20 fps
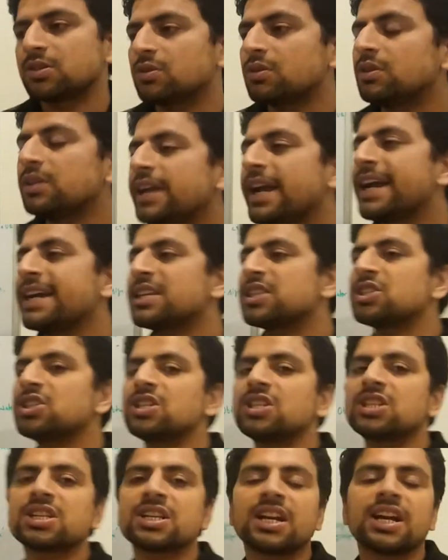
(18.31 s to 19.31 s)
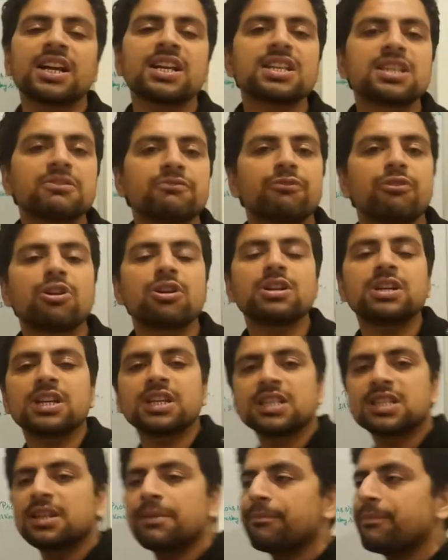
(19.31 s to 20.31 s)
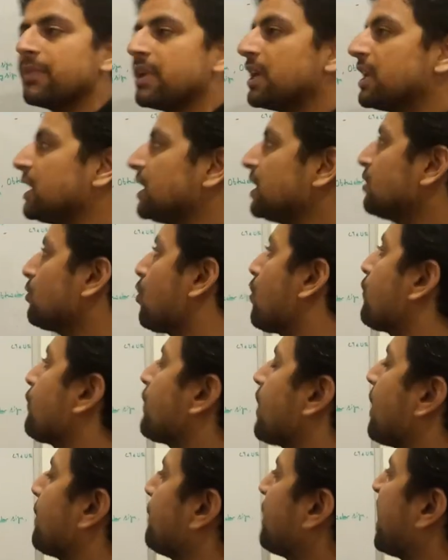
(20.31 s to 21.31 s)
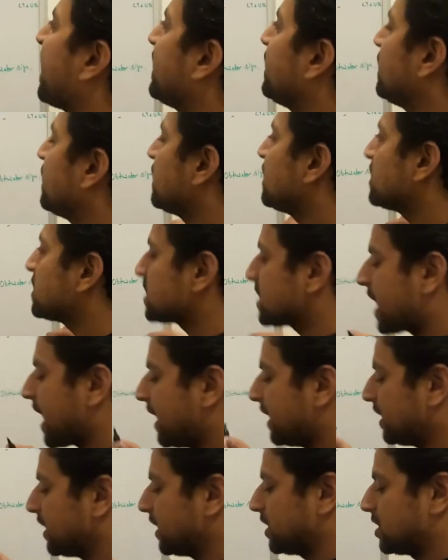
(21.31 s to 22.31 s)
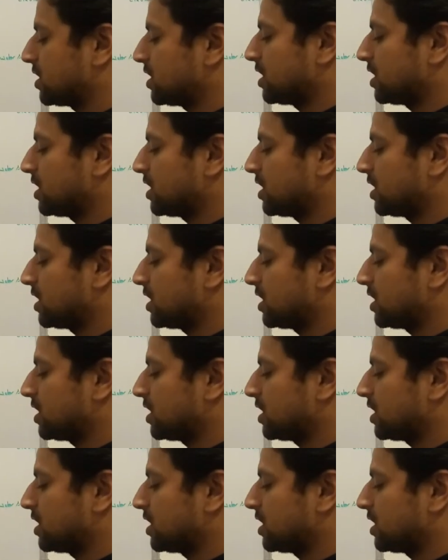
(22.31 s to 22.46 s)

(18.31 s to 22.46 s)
So let's discuss what is the meaning of appendicitis.